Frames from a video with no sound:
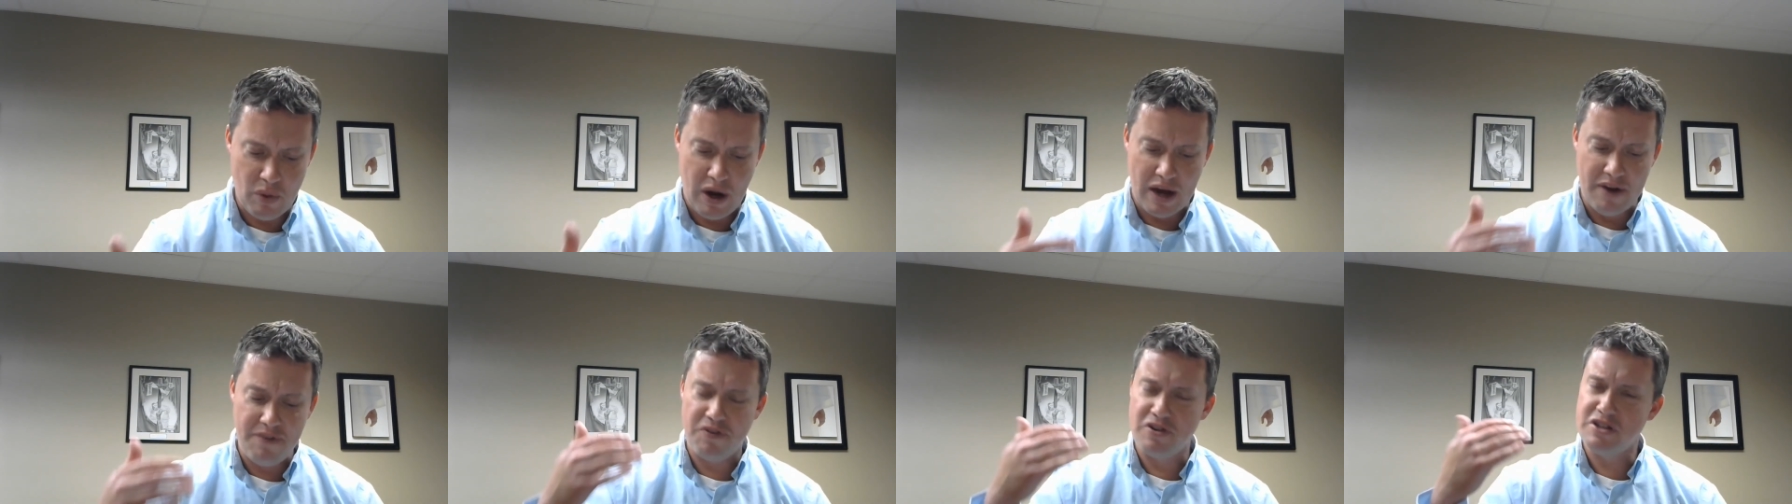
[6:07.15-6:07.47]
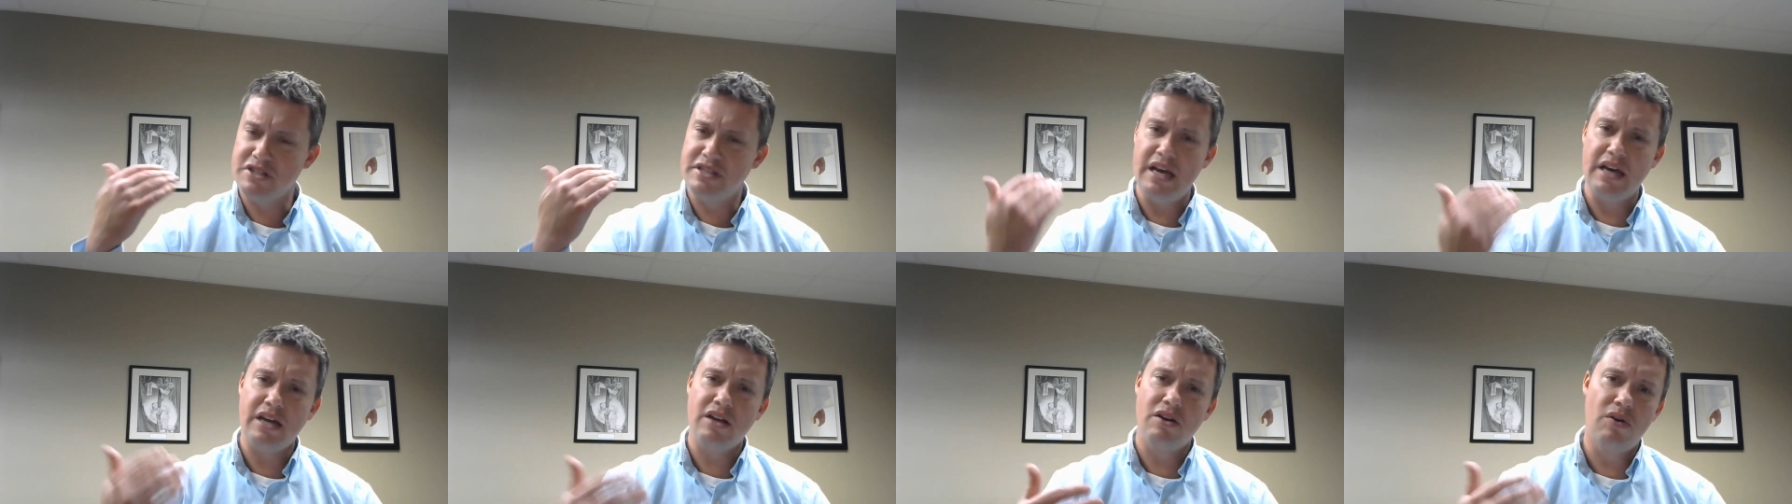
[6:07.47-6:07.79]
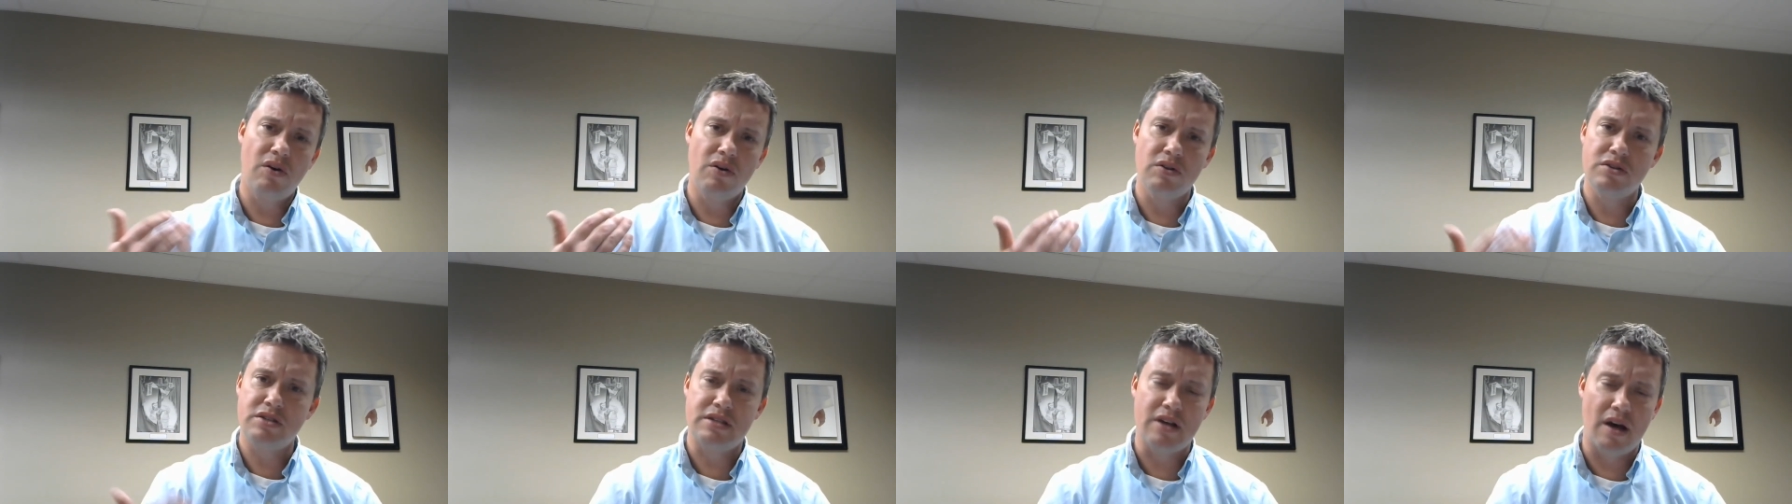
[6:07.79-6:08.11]
Why forsake
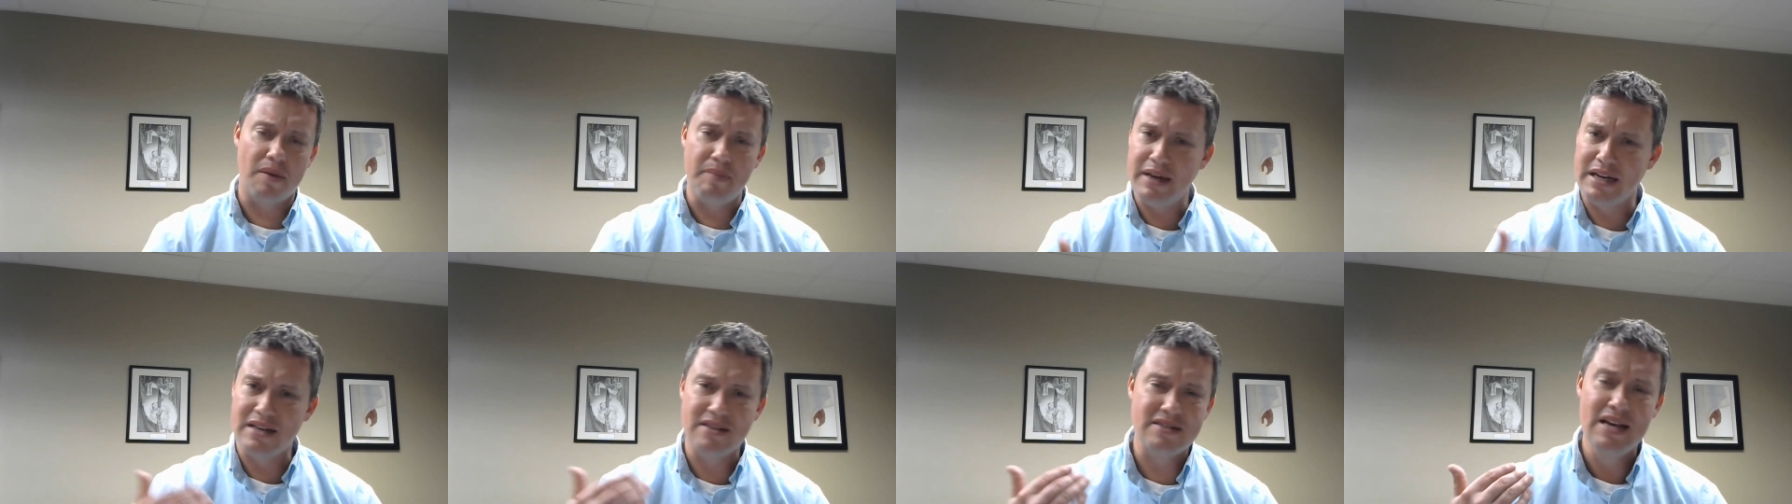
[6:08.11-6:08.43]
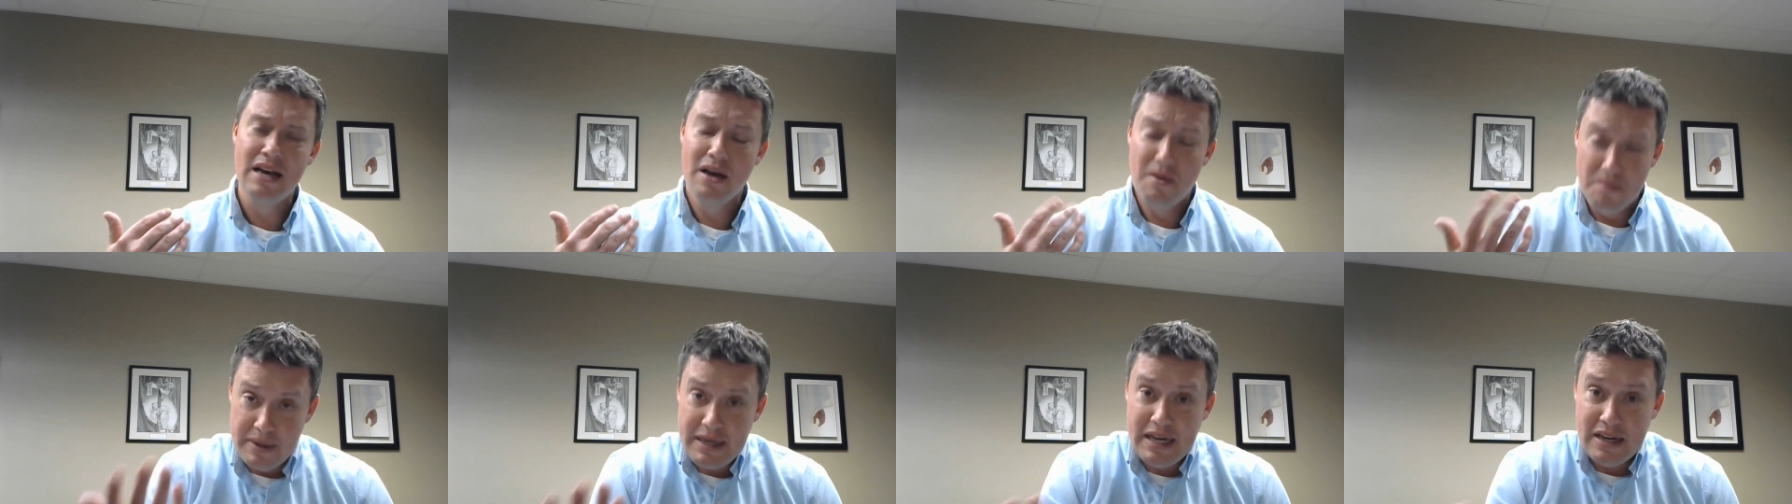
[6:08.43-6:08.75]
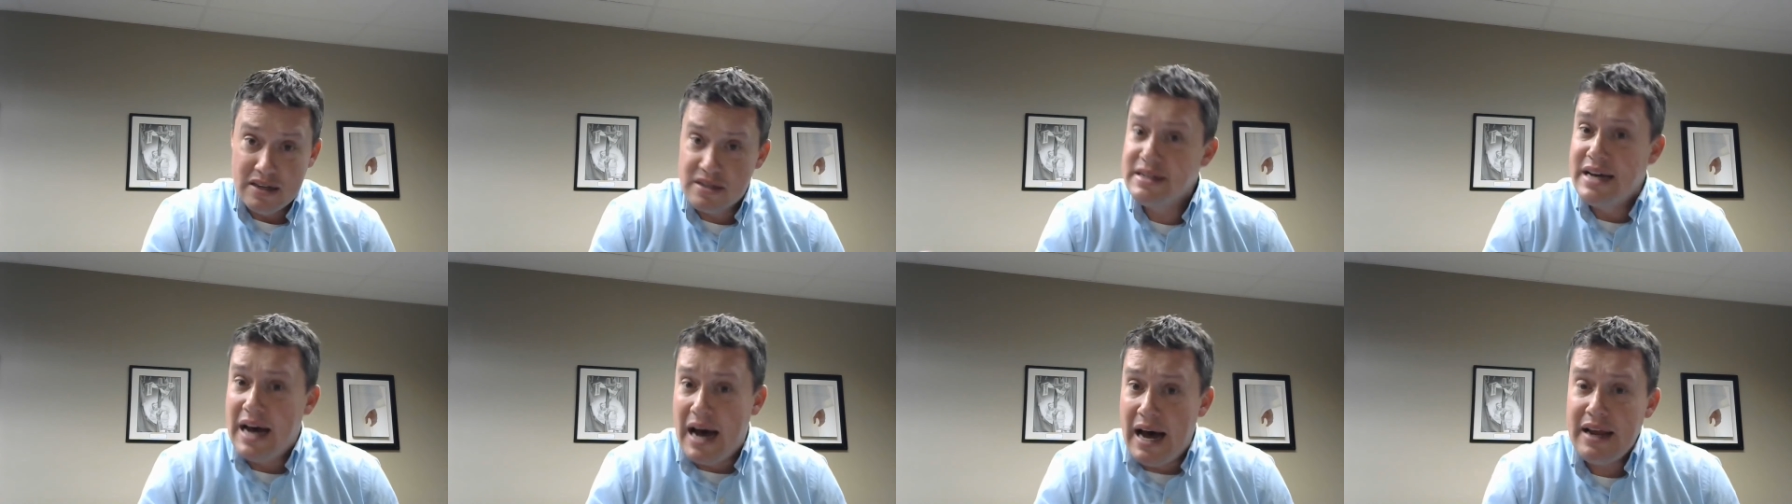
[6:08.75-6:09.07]
your own son? Because,
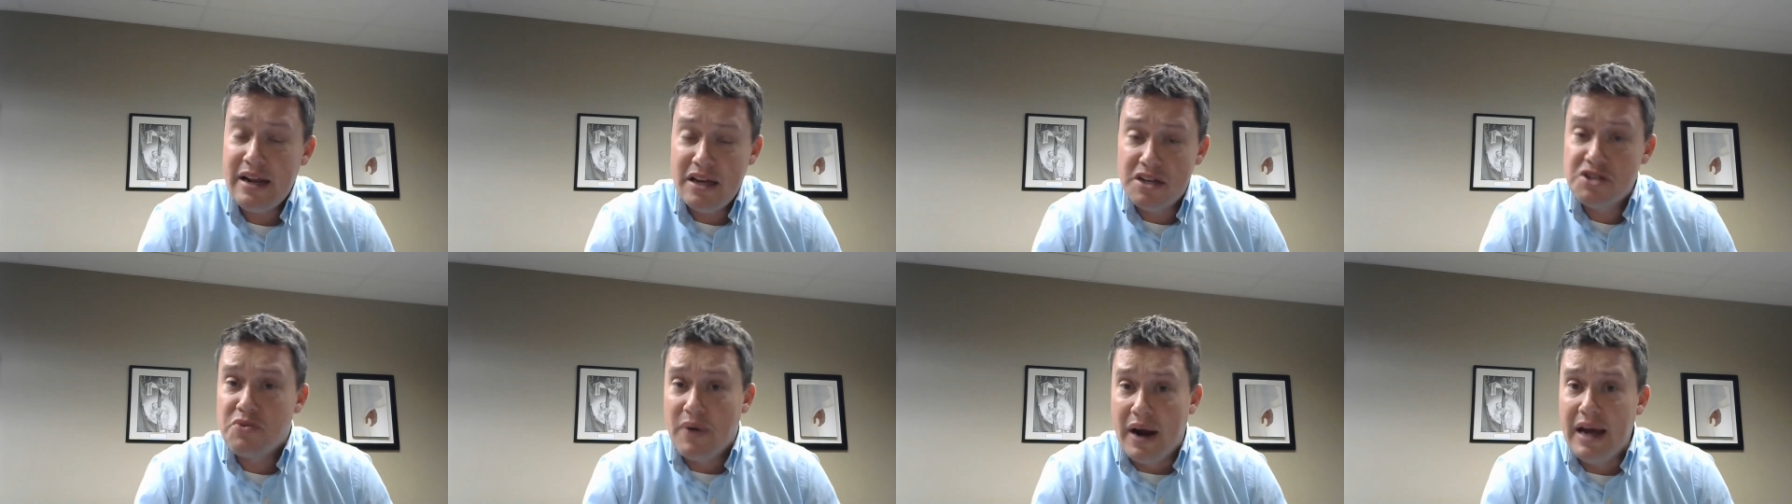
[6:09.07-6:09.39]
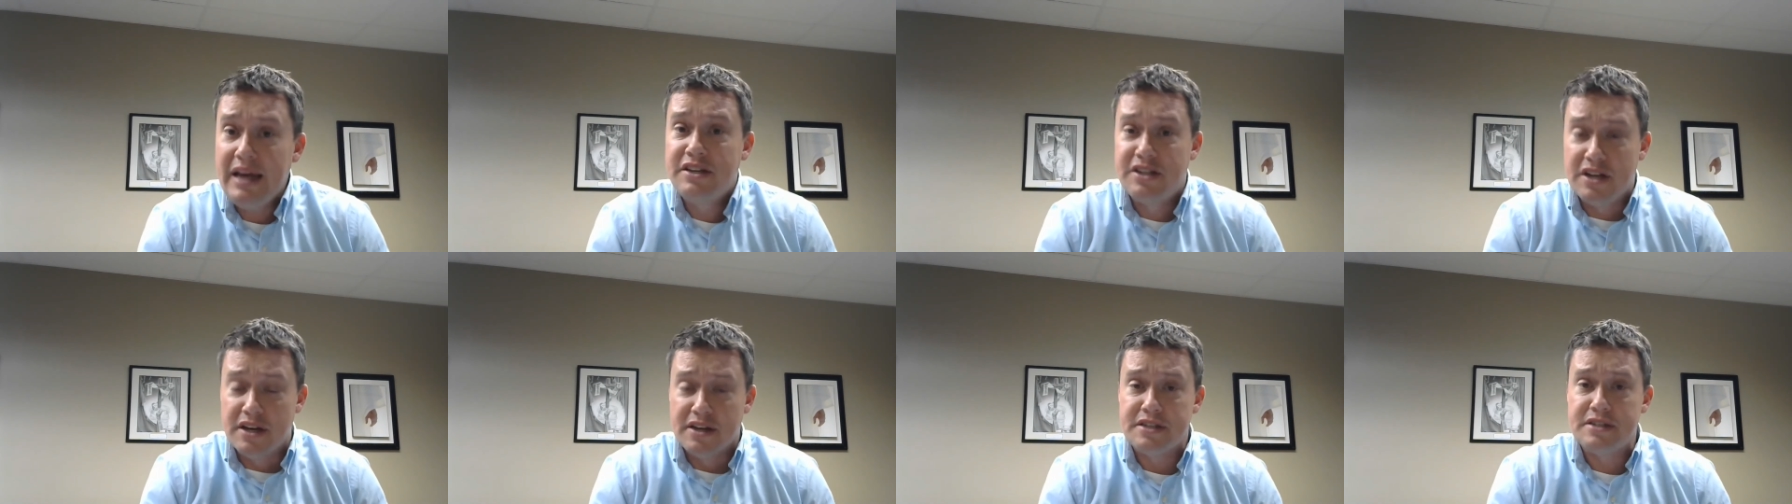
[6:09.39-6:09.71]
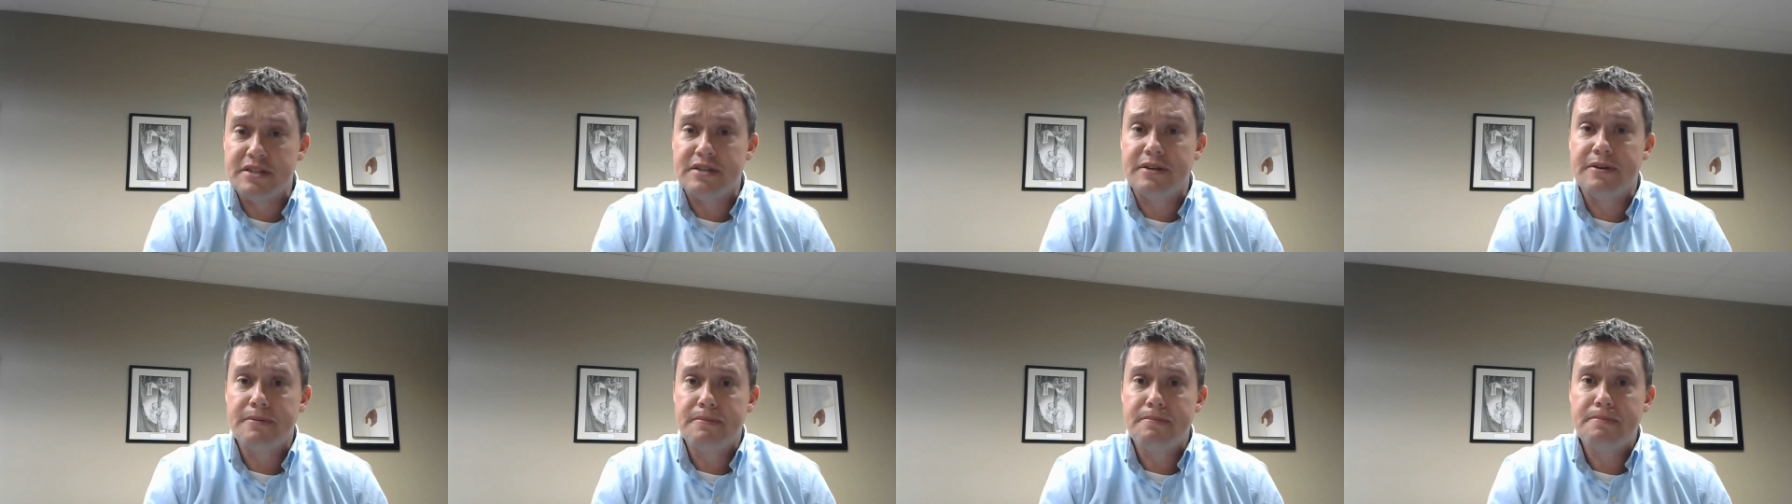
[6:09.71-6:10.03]
because God is
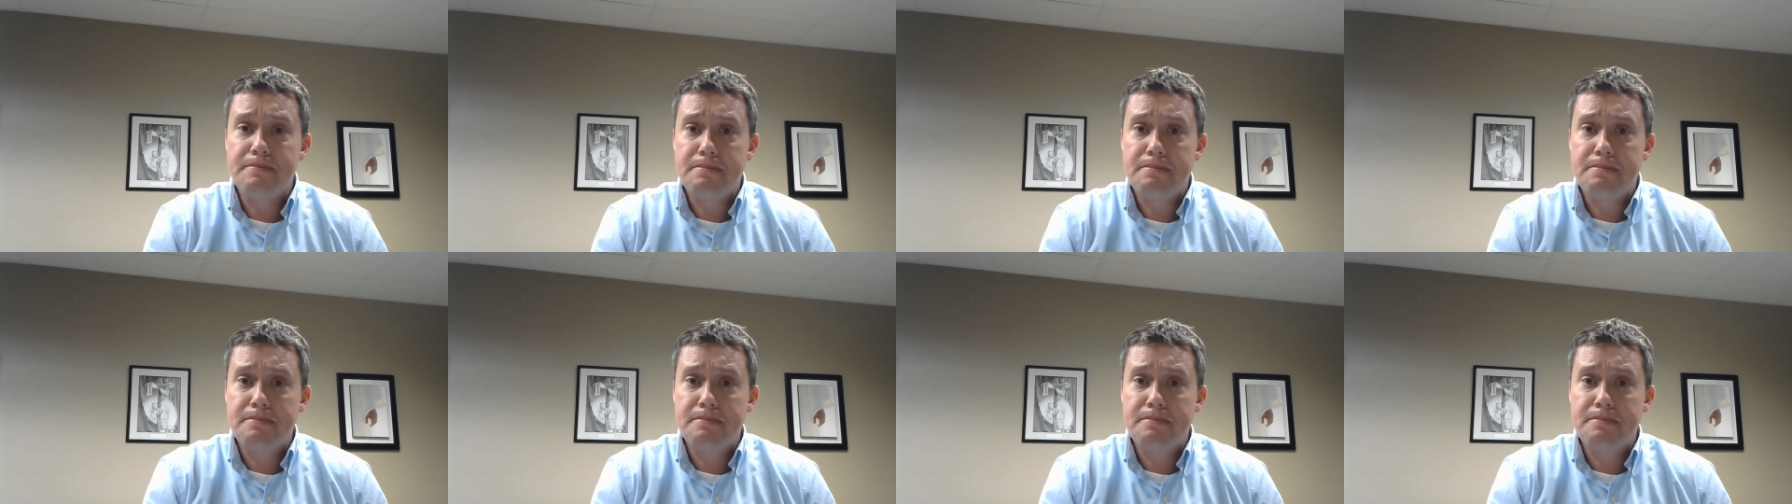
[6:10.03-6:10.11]
righteous.